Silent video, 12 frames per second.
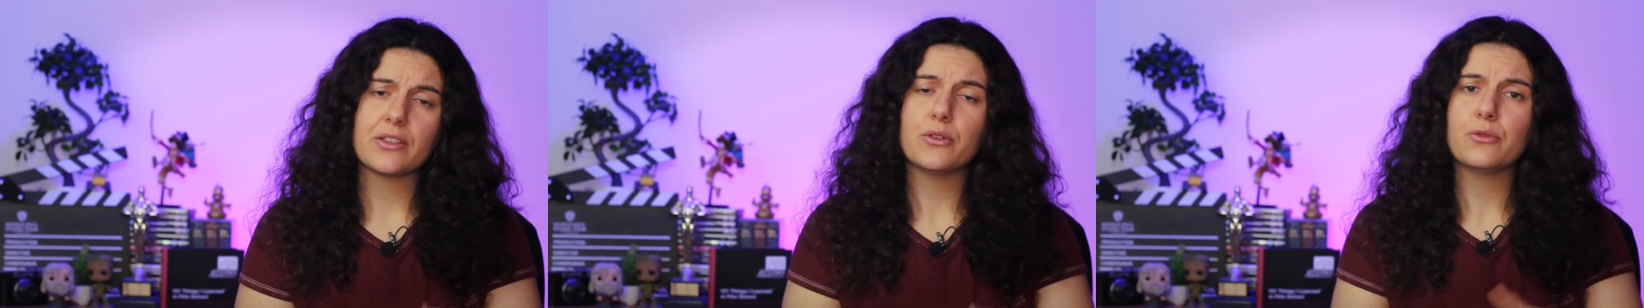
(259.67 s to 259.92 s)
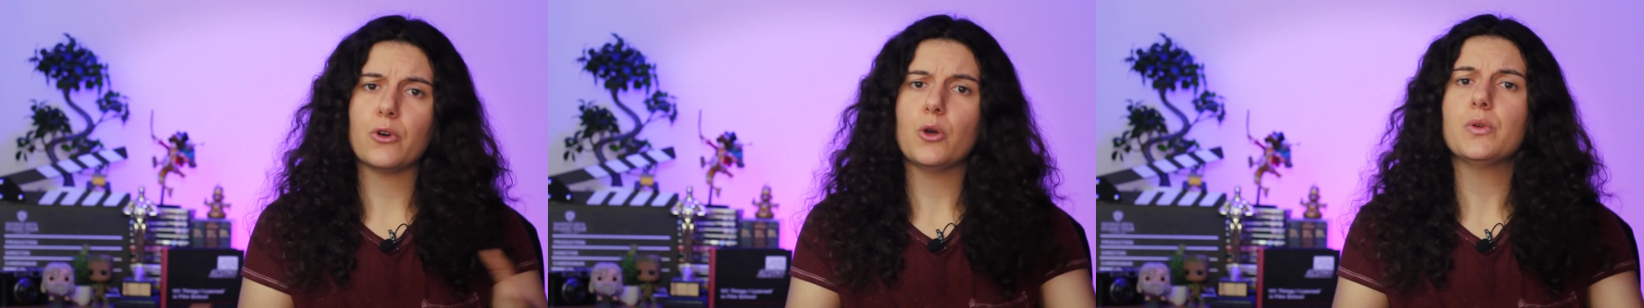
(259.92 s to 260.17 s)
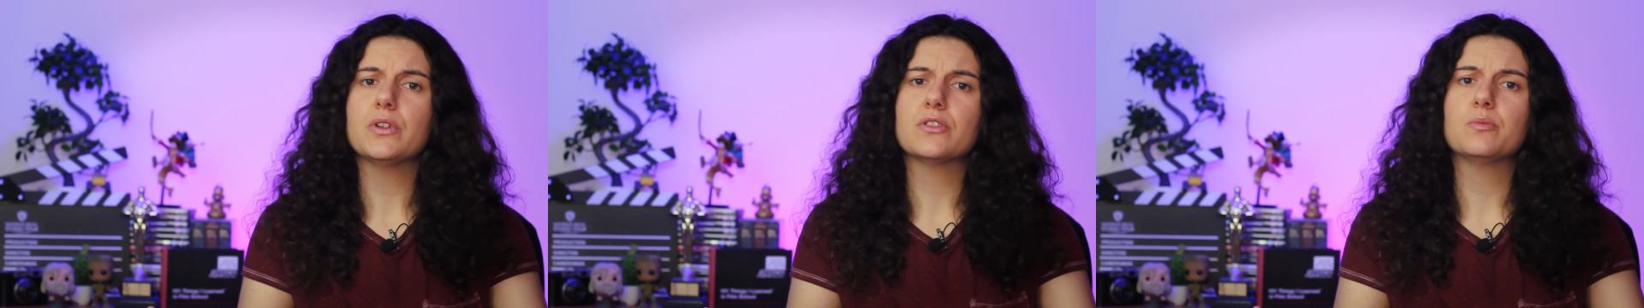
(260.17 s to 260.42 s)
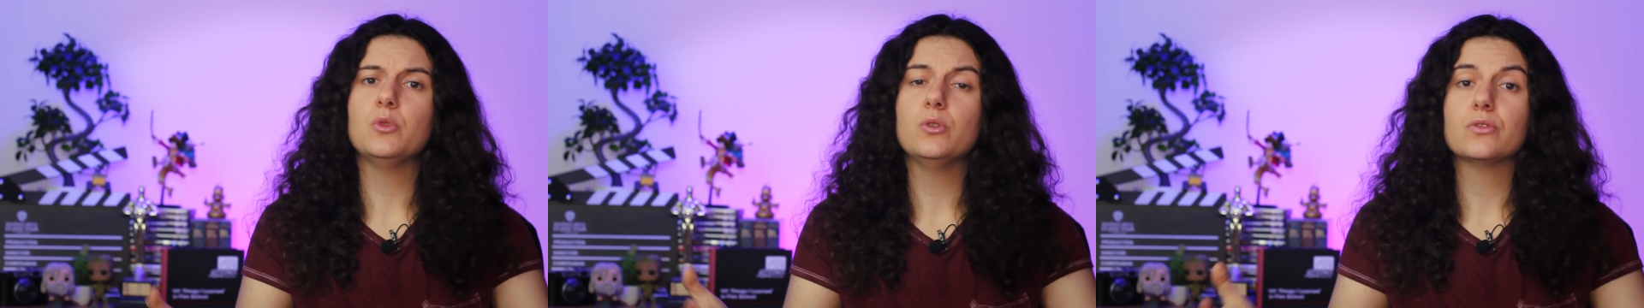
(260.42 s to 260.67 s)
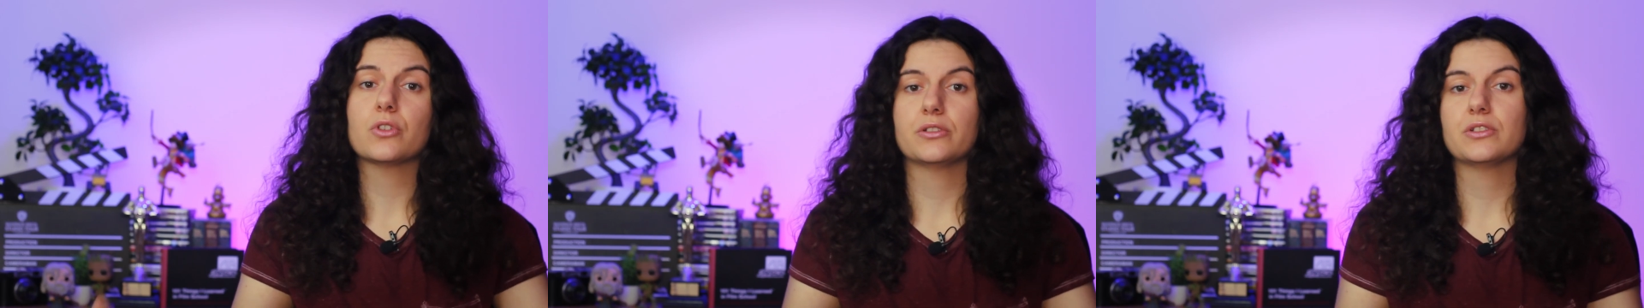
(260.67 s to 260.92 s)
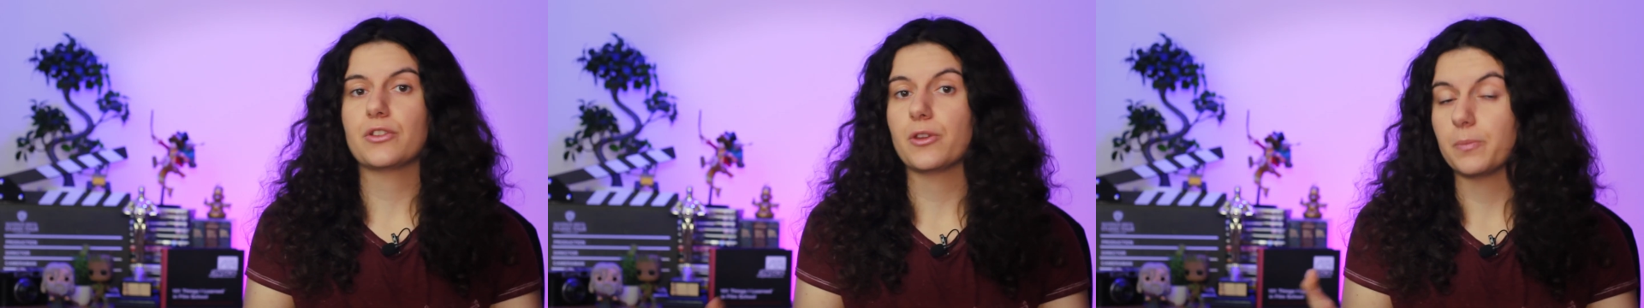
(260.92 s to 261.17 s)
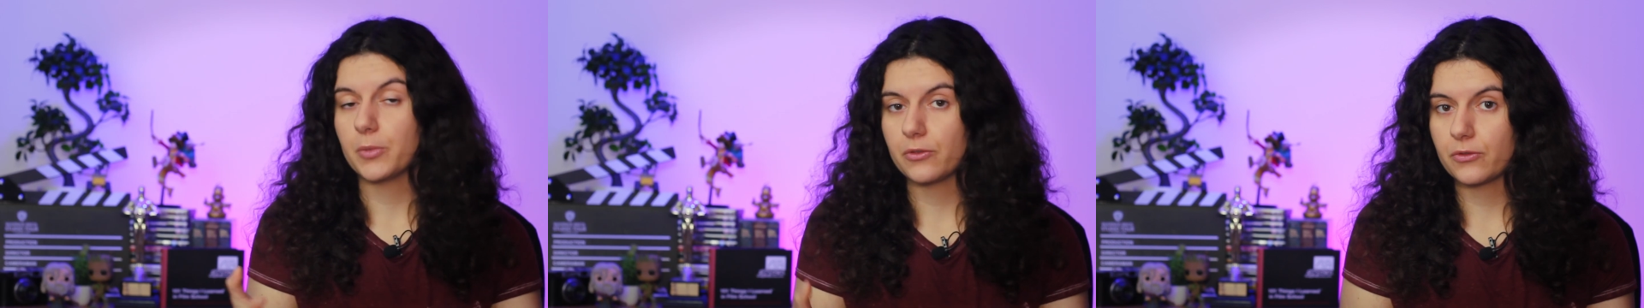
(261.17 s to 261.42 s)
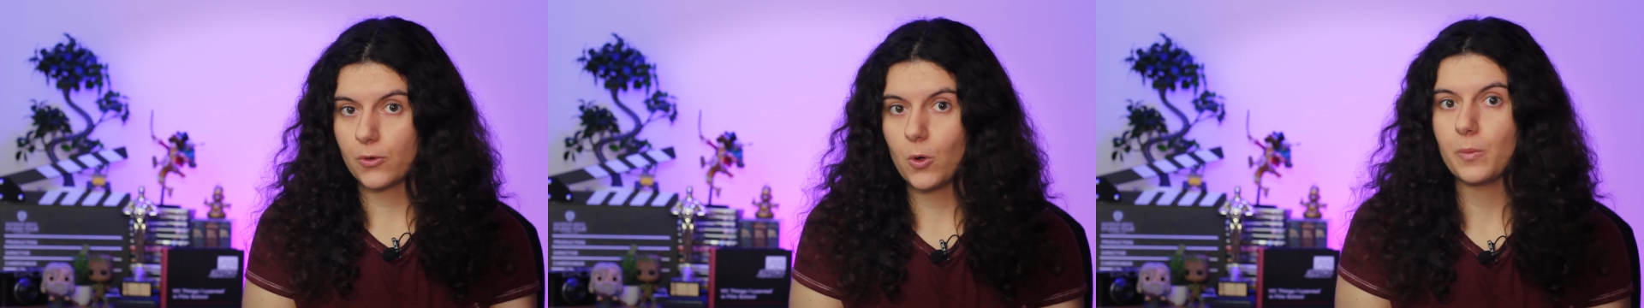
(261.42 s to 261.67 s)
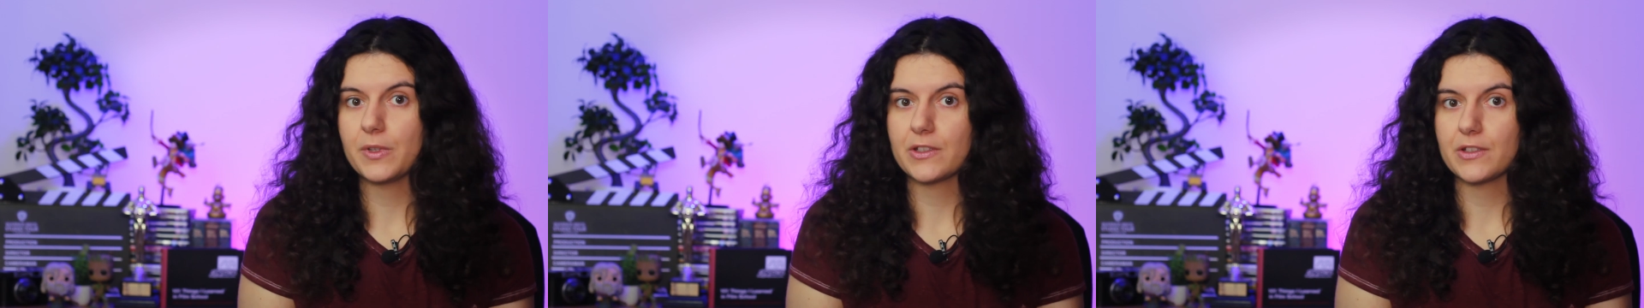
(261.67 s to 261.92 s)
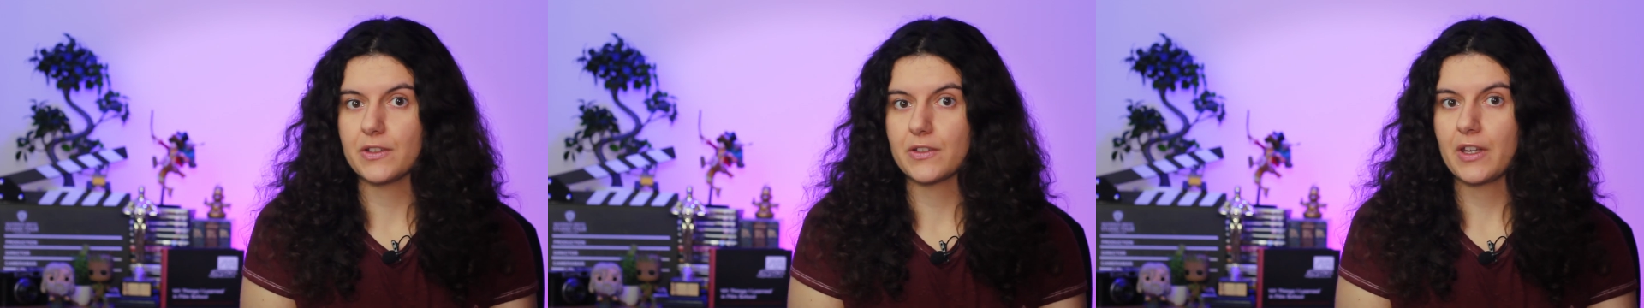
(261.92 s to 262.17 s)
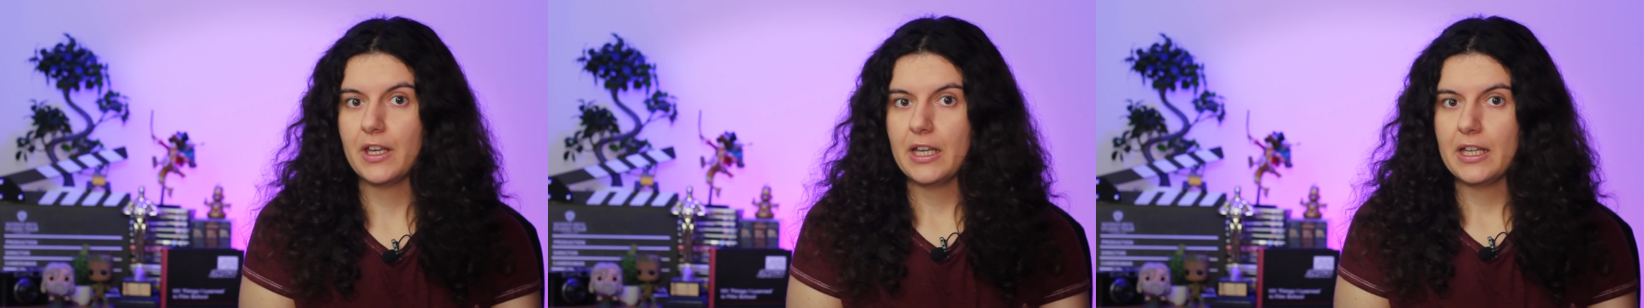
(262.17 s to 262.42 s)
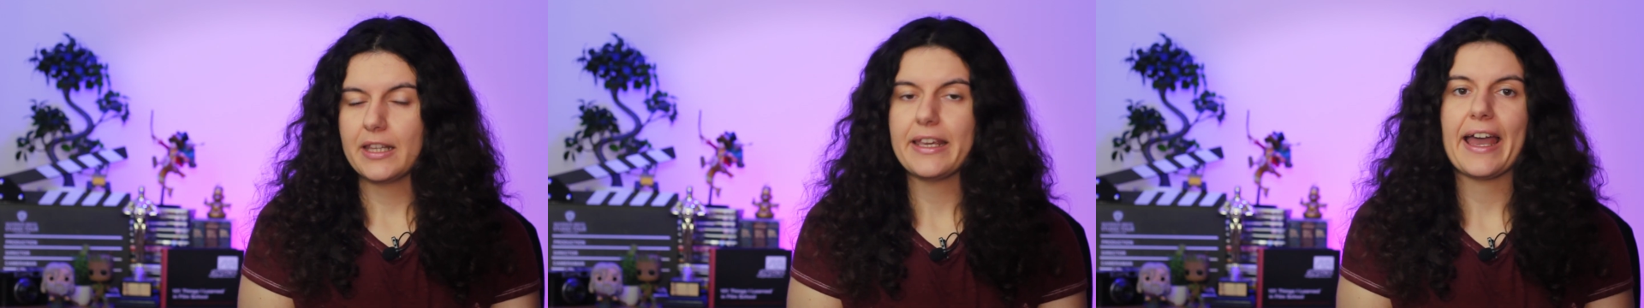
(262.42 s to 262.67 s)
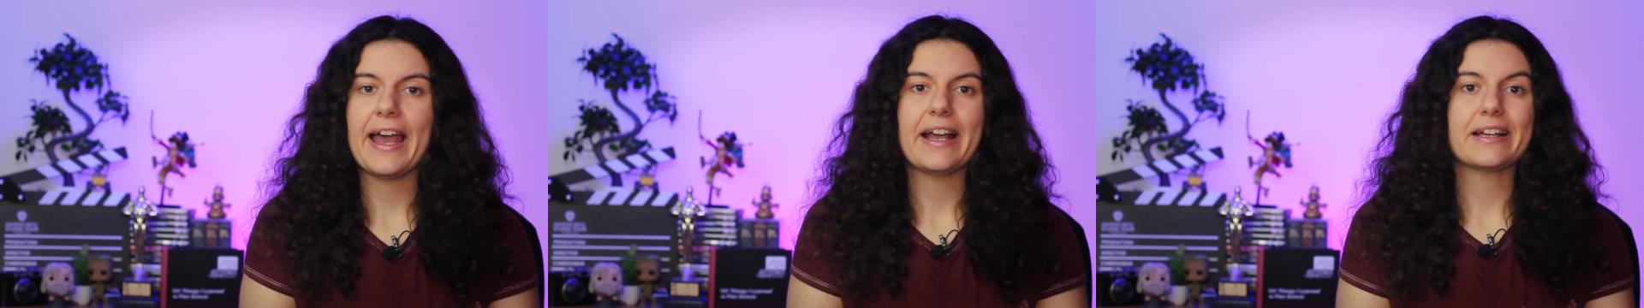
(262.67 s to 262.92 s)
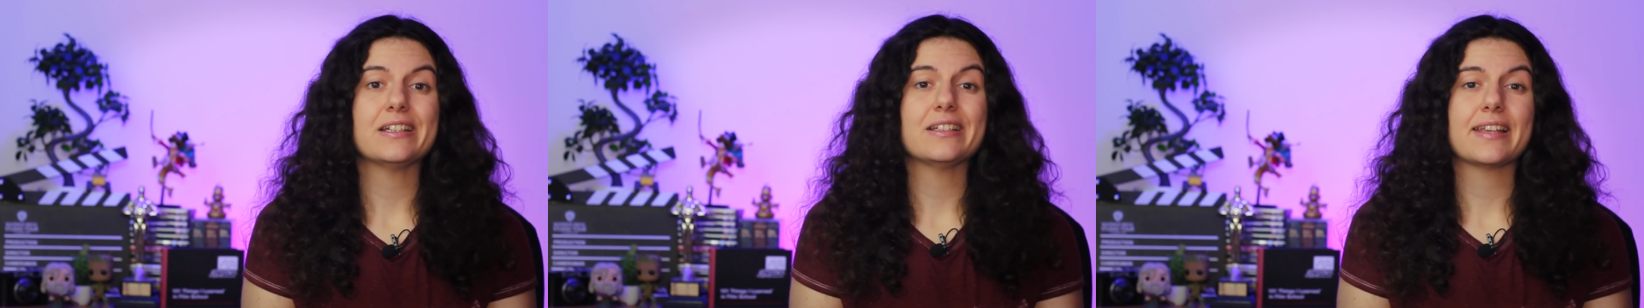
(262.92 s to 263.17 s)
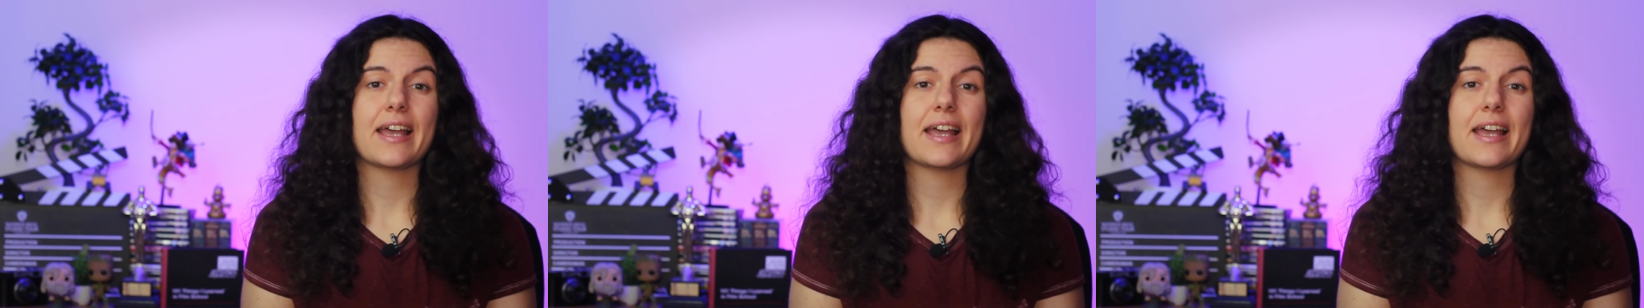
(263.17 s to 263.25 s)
the focus moves on to the performances. The actors